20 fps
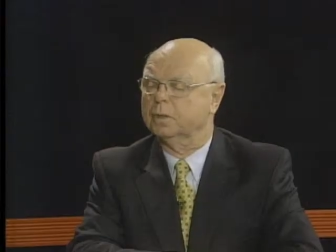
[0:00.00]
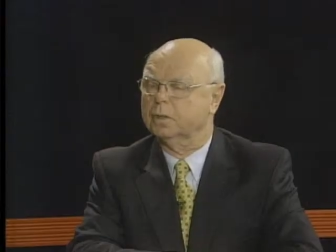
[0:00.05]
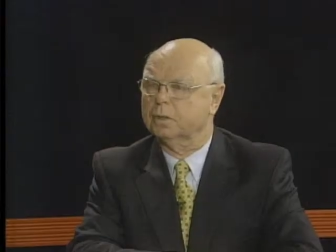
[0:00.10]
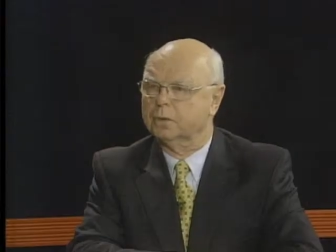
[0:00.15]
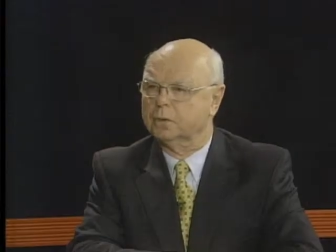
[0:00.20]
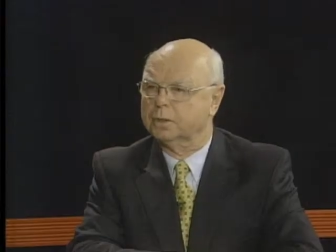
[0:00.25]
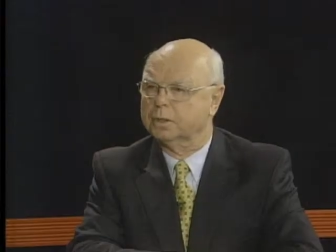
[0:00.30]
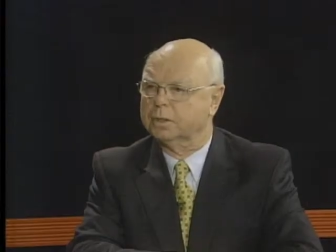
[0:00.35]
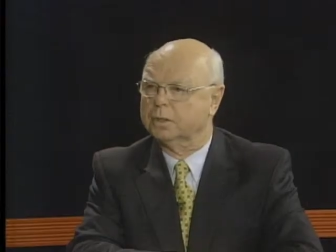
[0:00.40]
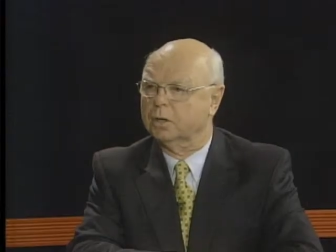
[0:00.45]

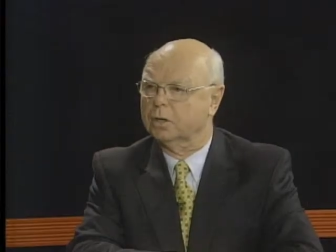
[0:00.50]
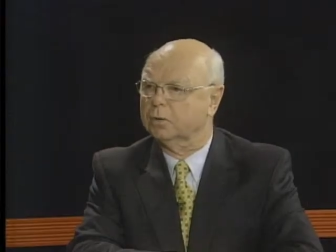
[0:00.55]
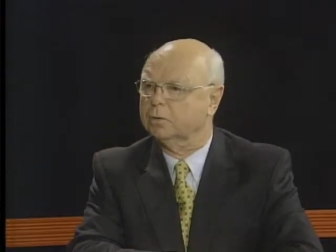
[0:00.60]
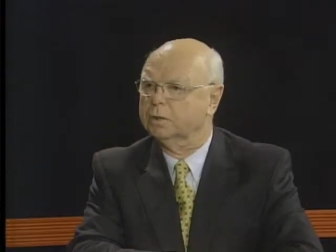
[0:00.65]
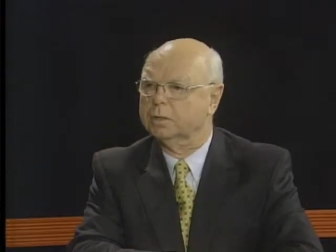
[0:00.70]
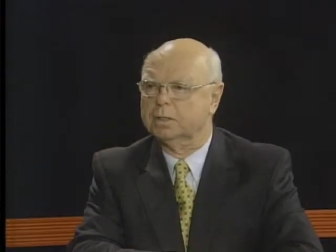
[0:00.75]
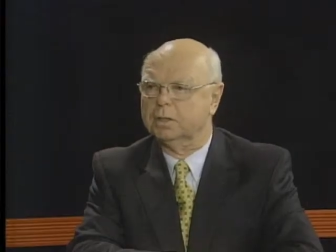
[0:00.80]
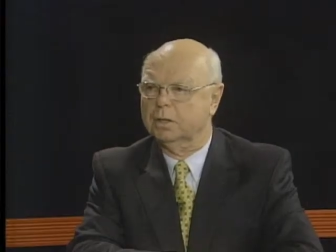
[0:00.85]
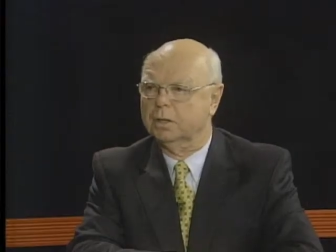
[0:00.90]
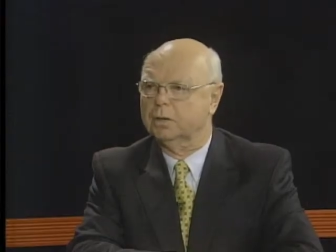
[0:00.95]
a recall. A
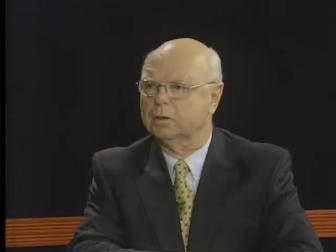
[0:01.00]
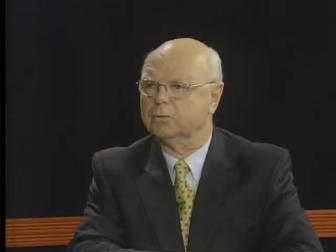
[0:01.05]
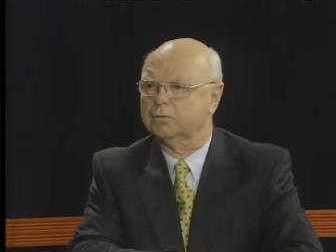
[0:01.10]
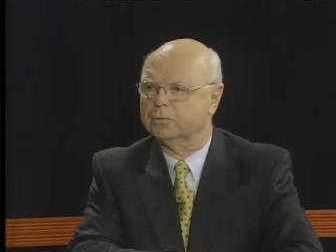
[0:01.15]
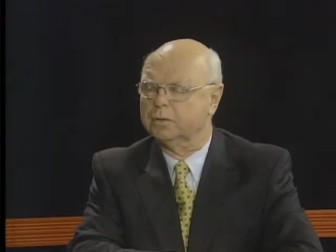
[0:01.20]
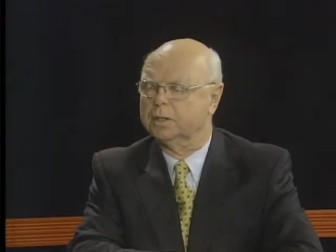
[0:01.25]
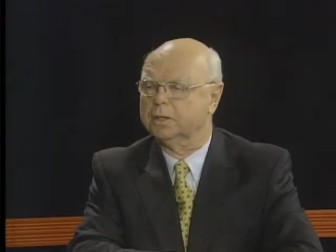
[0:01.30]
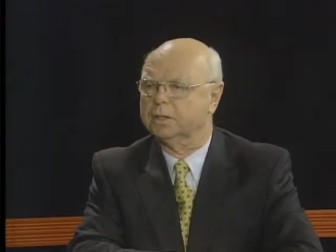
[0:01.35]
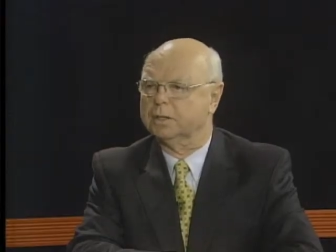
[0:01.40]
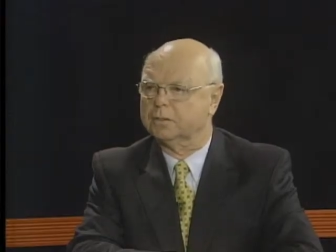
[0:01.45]
recall is
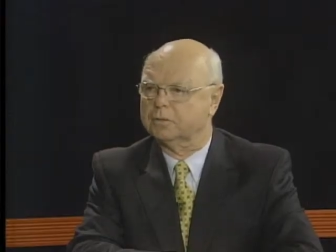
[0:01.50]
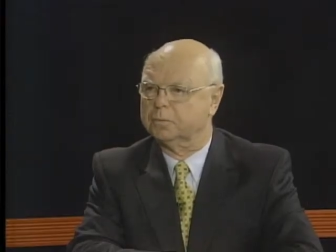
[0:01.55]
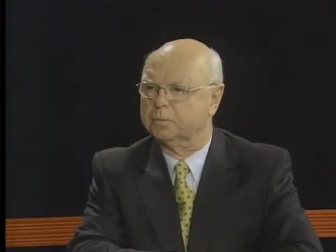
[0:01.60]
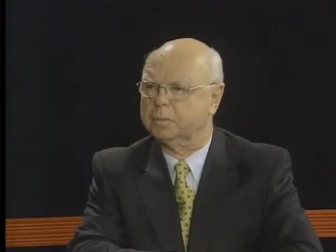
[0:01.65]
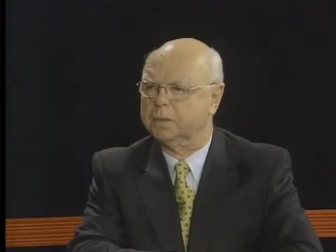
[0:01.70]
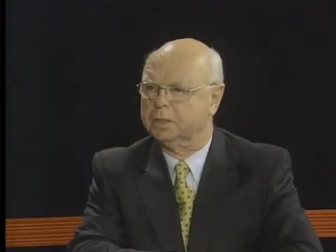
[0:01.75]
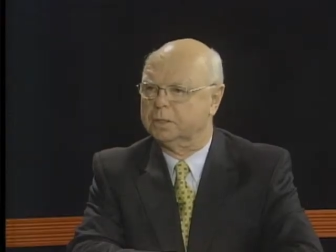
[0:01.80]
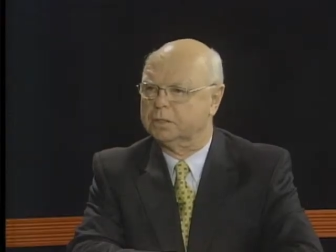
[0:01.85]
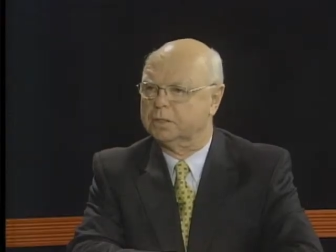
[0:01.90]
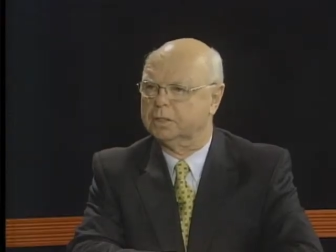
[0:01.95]
very
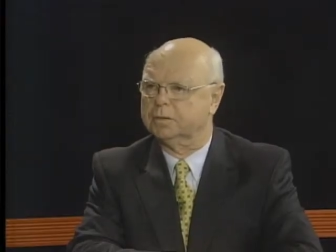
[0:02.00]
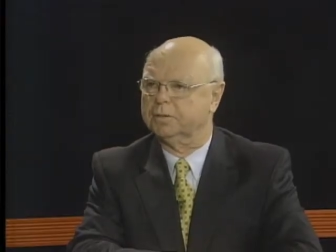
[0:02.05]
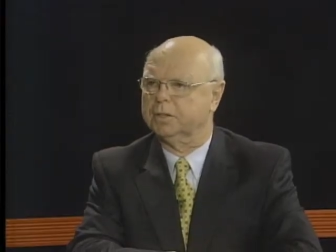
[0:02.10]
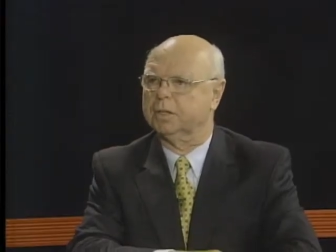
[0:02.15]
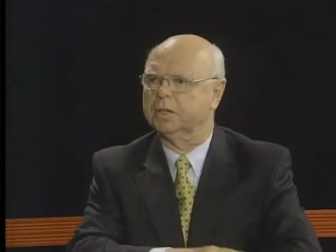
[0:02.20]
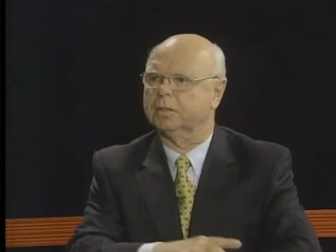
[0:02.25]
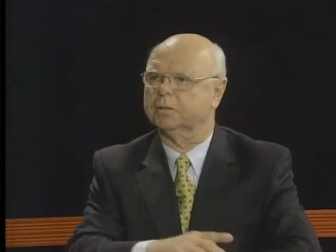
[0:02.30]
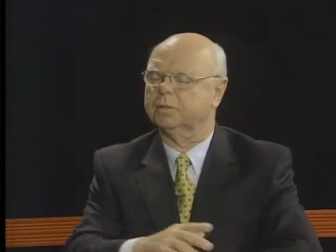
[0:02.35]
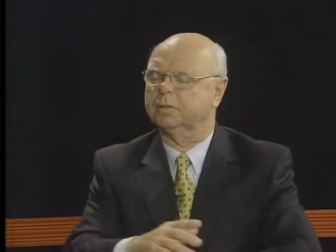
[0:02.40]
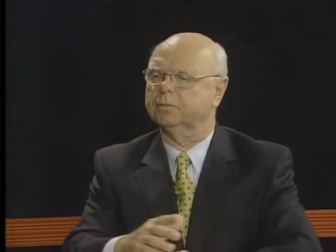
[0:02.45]
expensive,
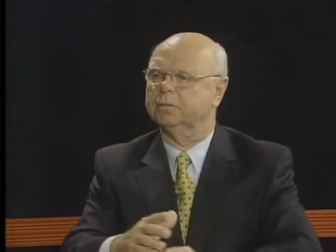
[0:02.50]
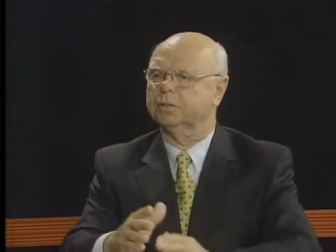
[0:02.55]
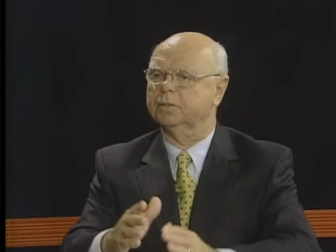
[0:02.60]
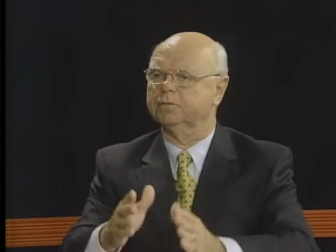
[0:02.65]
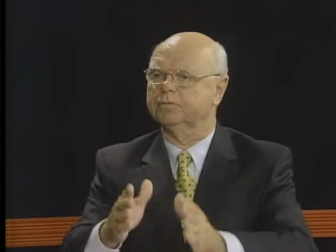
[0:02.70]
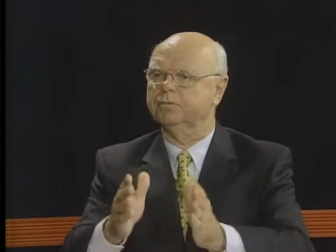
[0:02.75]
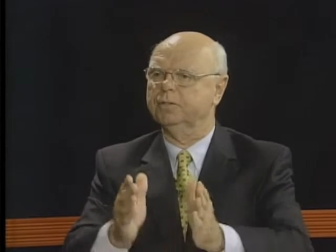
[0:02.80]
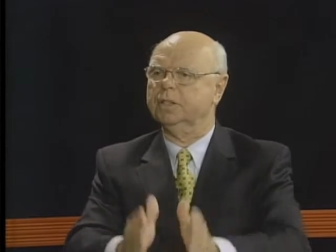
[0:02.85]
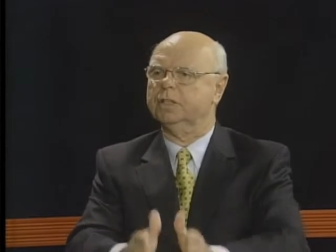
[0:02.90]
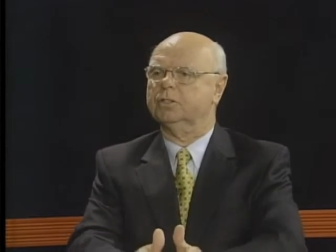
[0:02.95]
and to
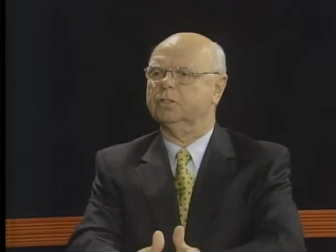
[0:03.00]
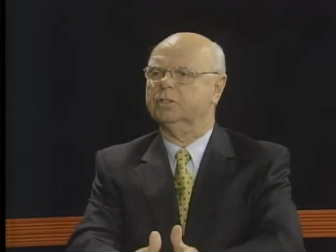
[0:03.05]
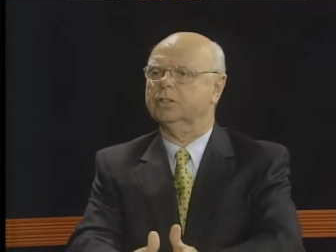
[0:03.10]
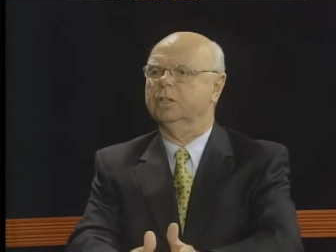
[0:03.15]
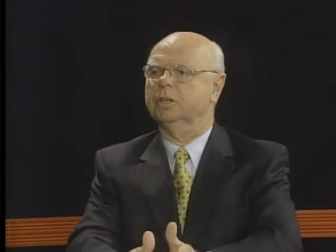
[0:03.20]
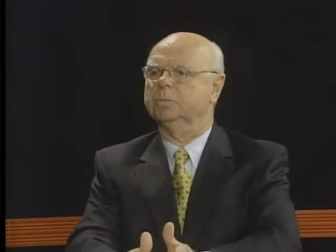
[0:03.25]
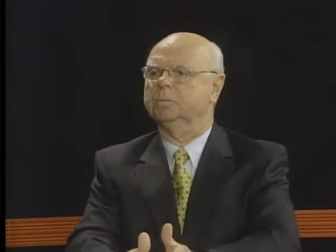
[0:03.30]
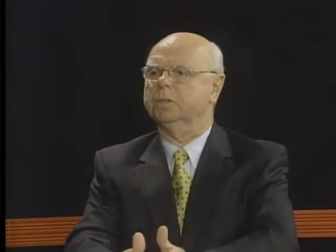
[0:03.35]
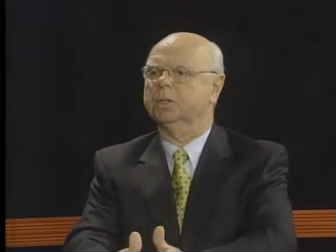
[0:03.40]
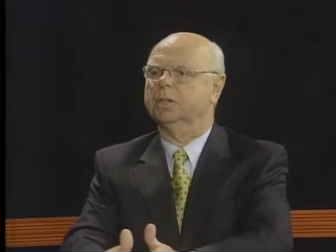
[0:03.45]
fix
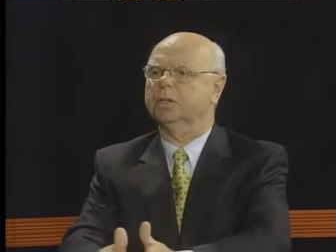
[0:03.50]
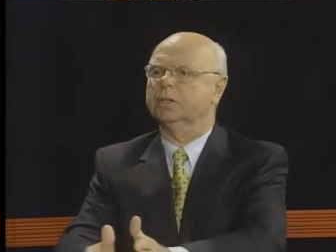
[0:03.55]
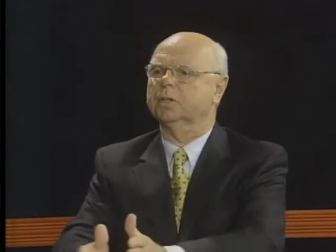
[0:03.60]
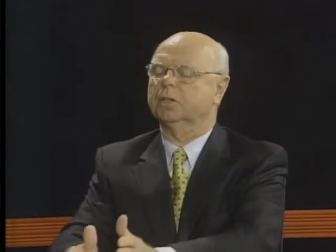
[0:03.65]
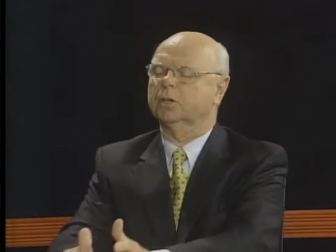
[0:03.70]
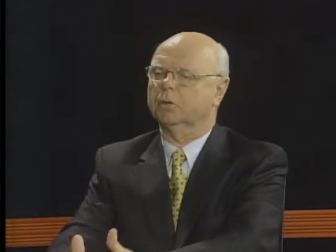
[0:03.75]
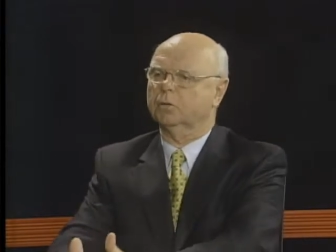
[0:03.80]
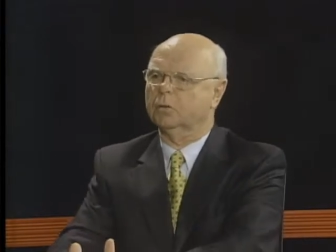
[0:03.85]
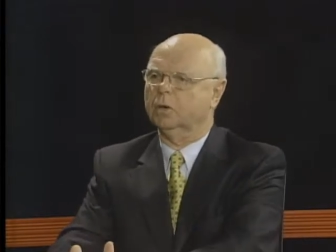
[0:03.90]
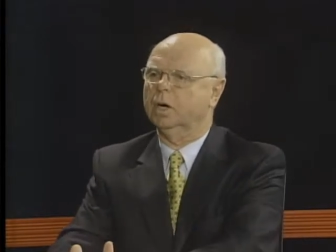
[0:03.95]
something in a
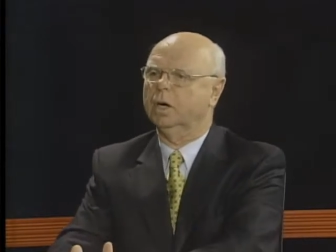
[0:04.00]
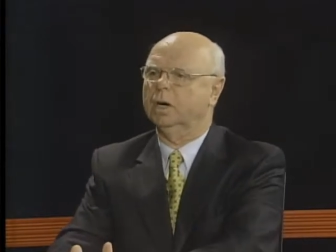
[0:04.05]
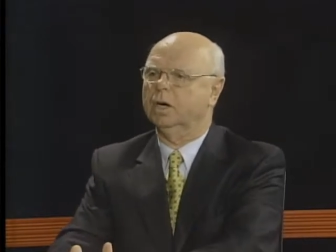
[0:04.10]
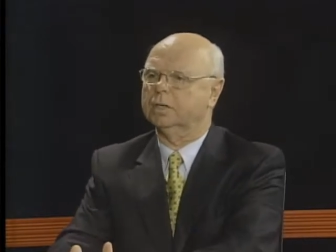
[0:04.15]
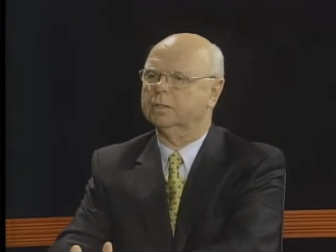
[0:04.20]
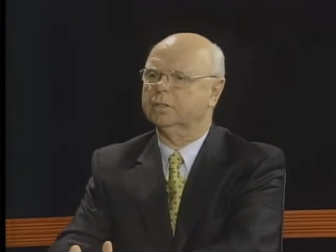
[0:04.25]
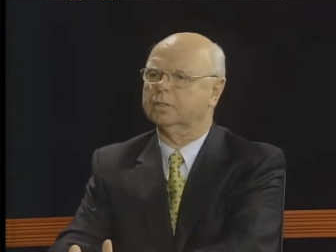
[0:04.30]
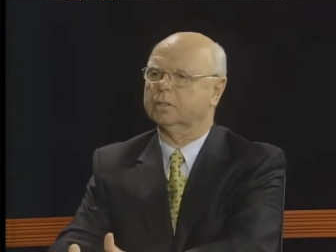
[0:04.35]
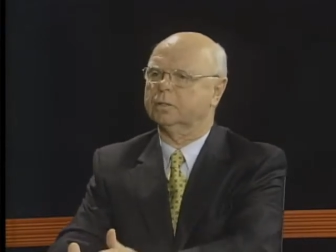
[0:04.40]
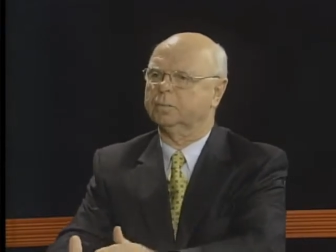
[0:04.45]

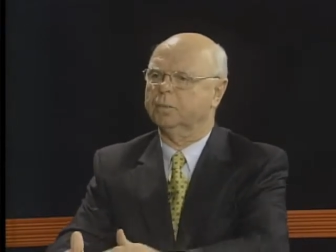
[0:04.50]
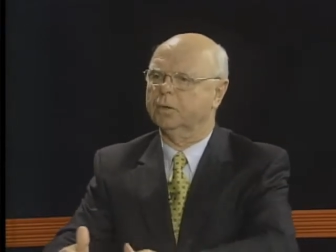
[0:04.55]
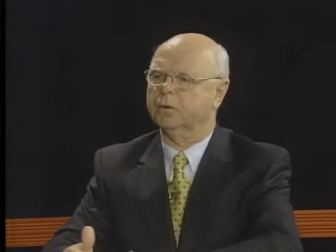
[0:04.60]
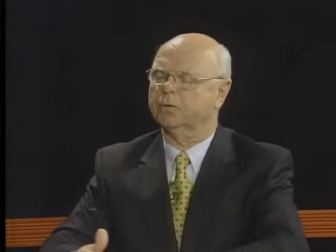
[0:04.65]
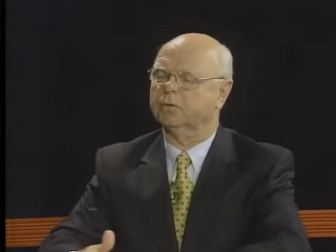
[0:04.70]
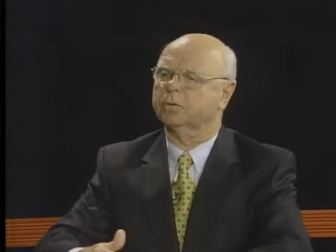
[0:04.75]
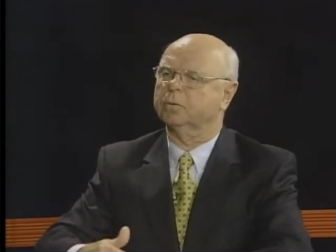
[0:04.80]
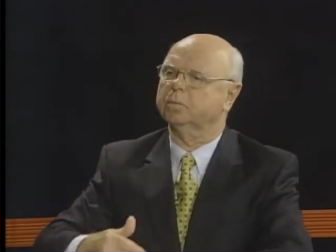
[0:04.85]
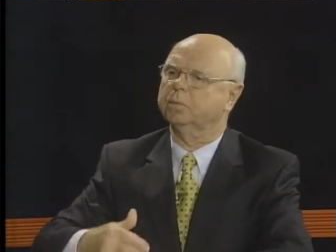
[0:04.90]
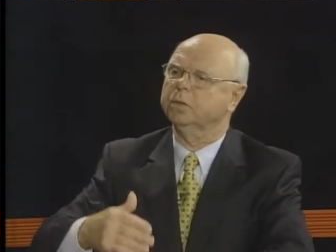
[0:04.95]
garage as
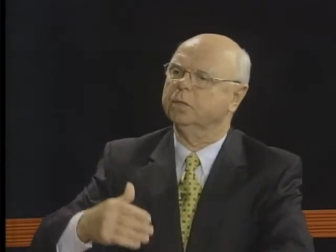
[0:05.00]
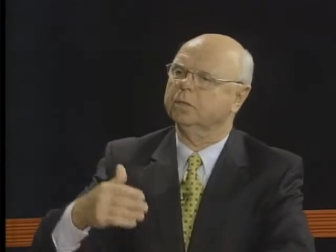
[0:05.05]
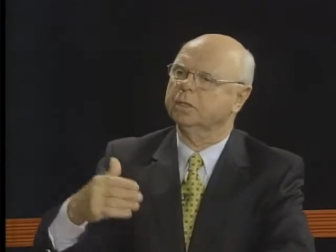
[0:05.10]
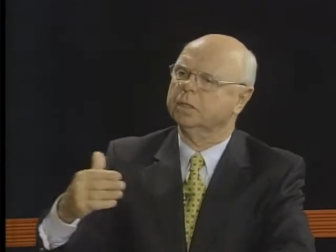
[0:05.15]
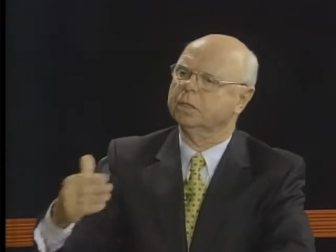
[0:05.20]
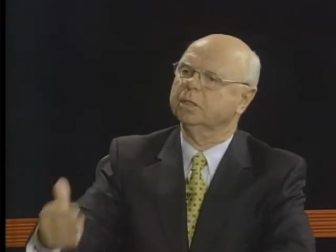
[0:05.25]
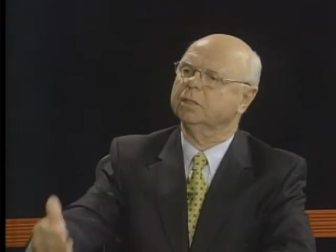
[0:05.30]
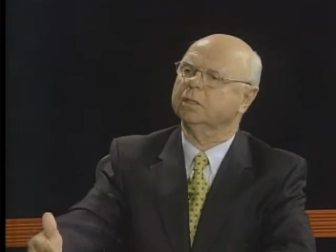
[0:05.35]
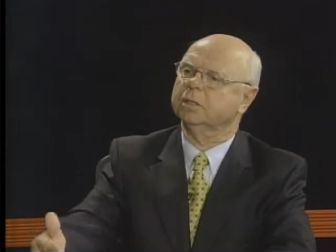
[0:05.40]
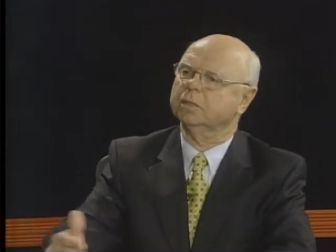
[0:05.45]
opposed to putting
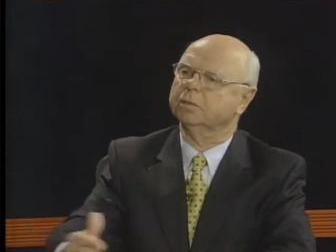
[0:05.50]
it